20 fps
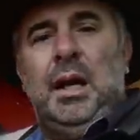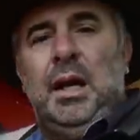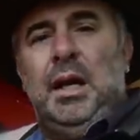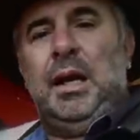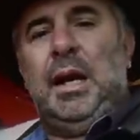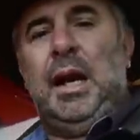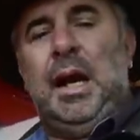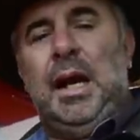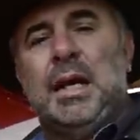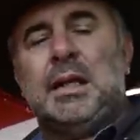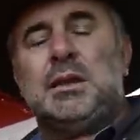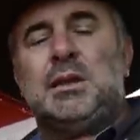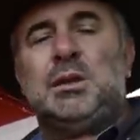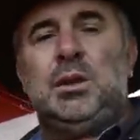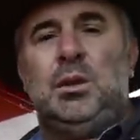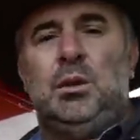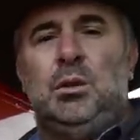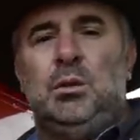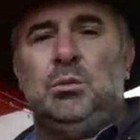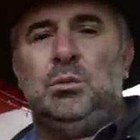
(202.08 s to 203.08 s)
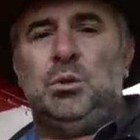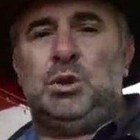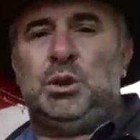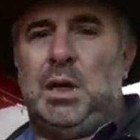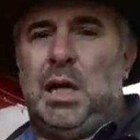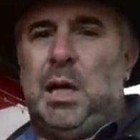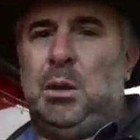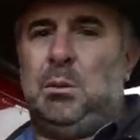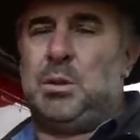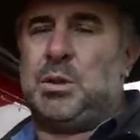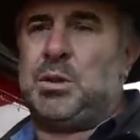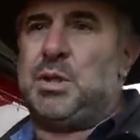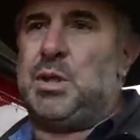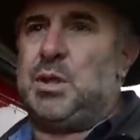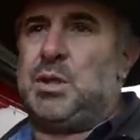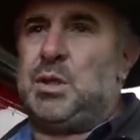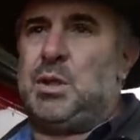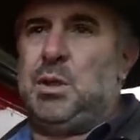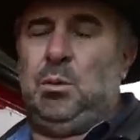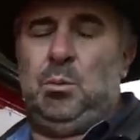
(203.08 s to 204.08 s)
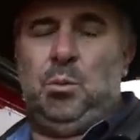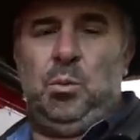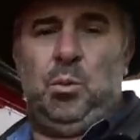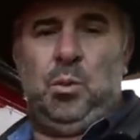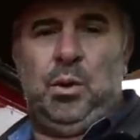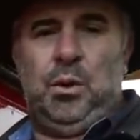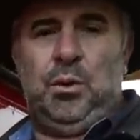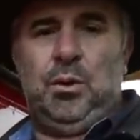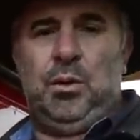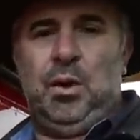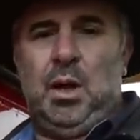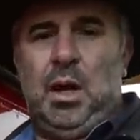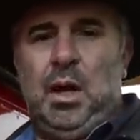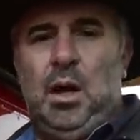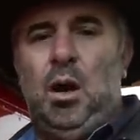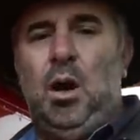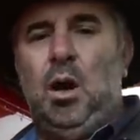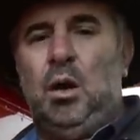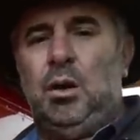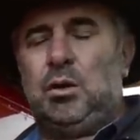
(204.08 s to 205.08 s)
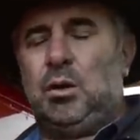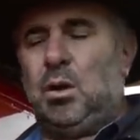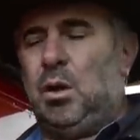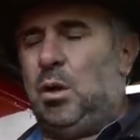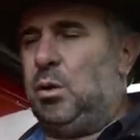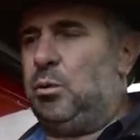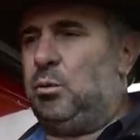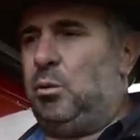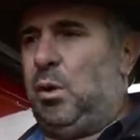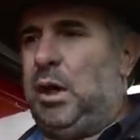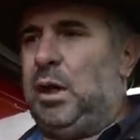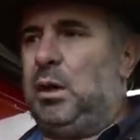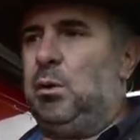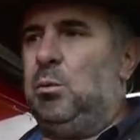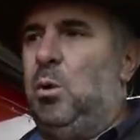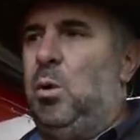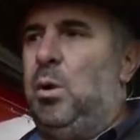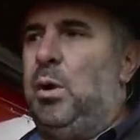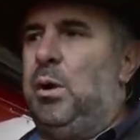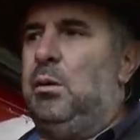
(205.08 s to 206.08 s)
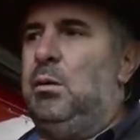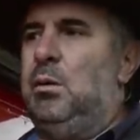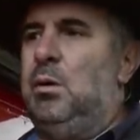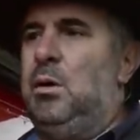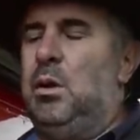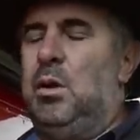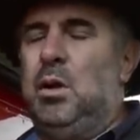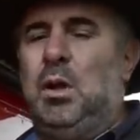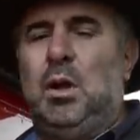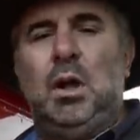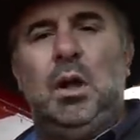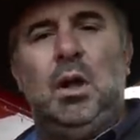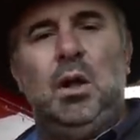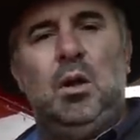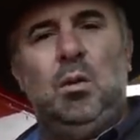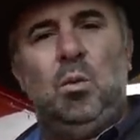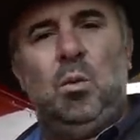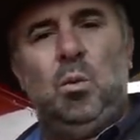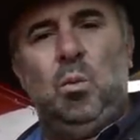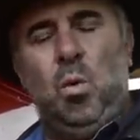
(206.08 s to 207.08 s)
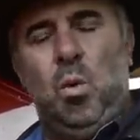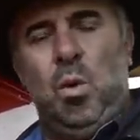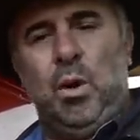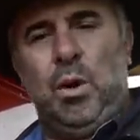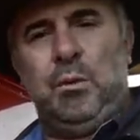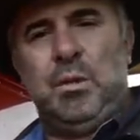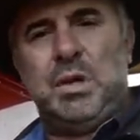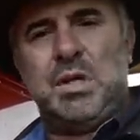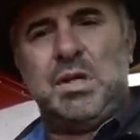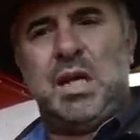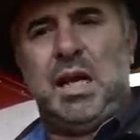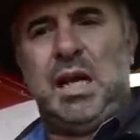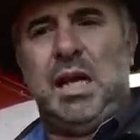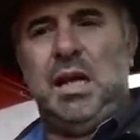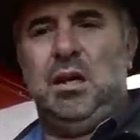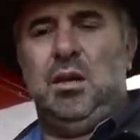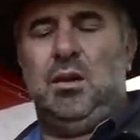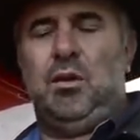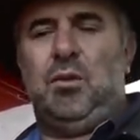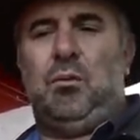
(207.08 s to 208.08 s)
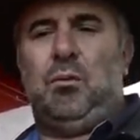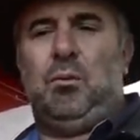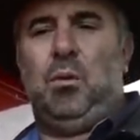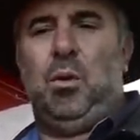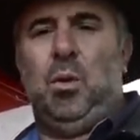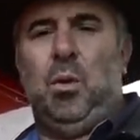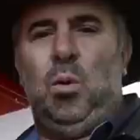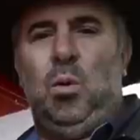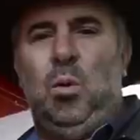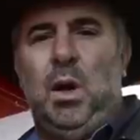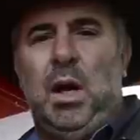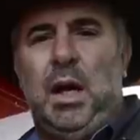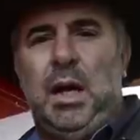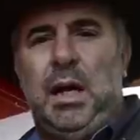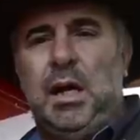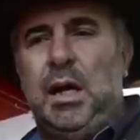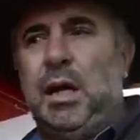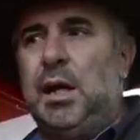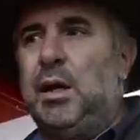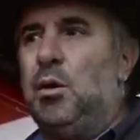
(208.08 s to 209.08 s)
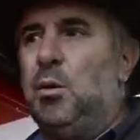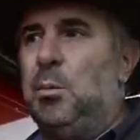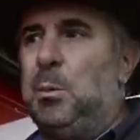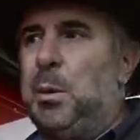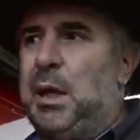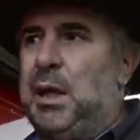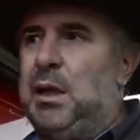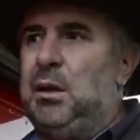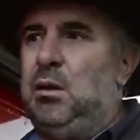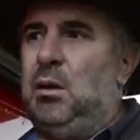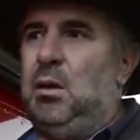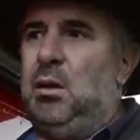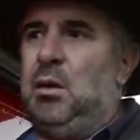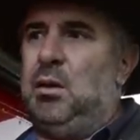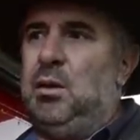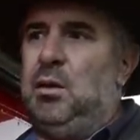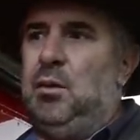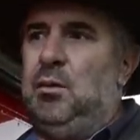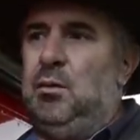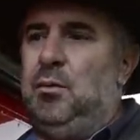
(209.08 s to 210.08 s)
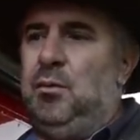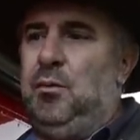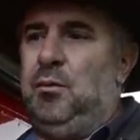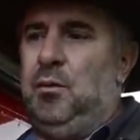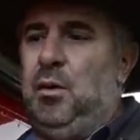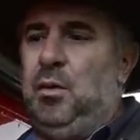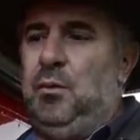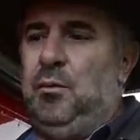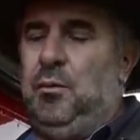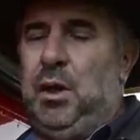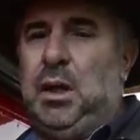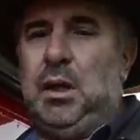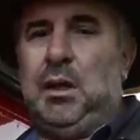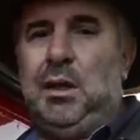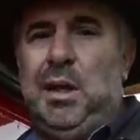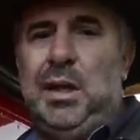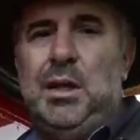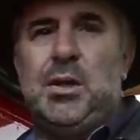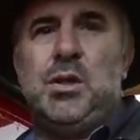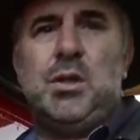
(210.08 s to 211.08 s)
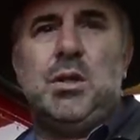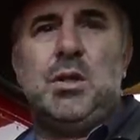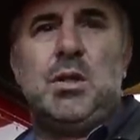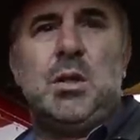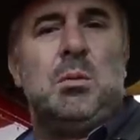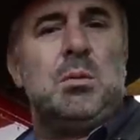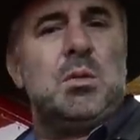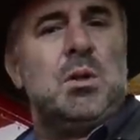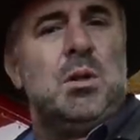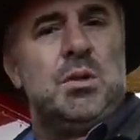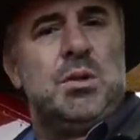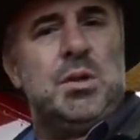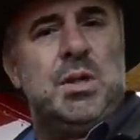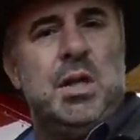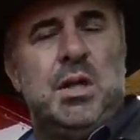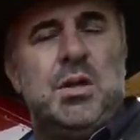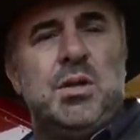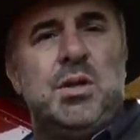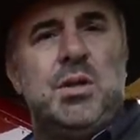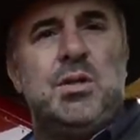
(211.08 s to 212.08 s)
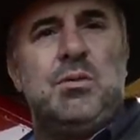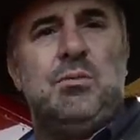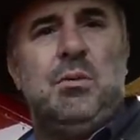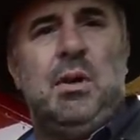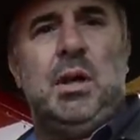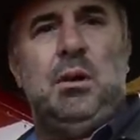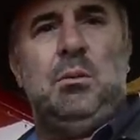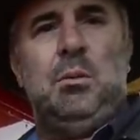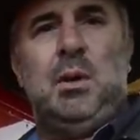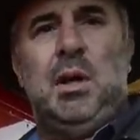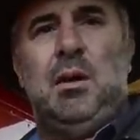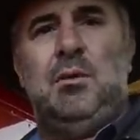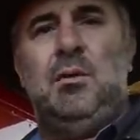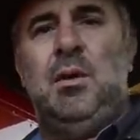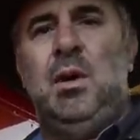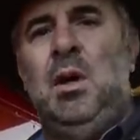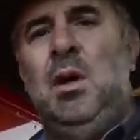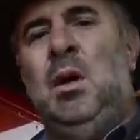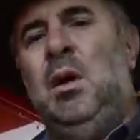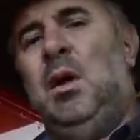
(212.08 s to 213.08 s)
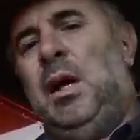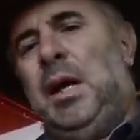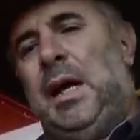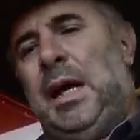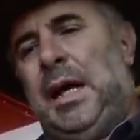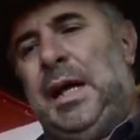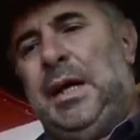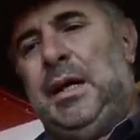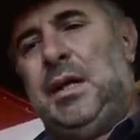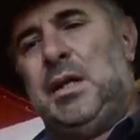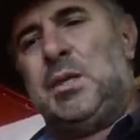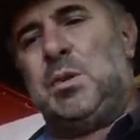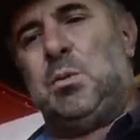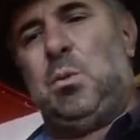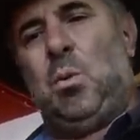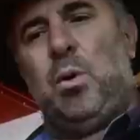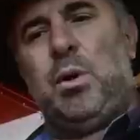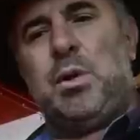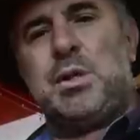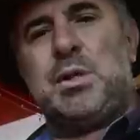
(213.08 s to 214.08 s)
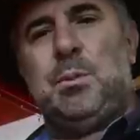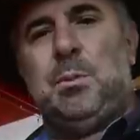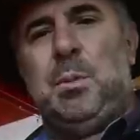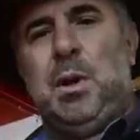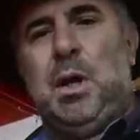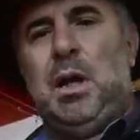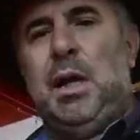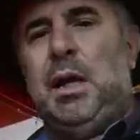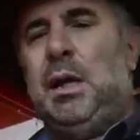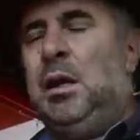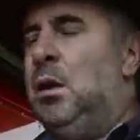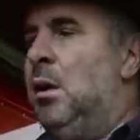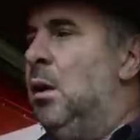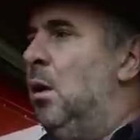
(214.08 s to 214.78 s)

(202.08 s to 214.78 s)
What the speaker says: an external shower system with hot and cold running water. The water is heated through a heater plate on the vehicle engine, so as long as the engine is running, we have endless water supply.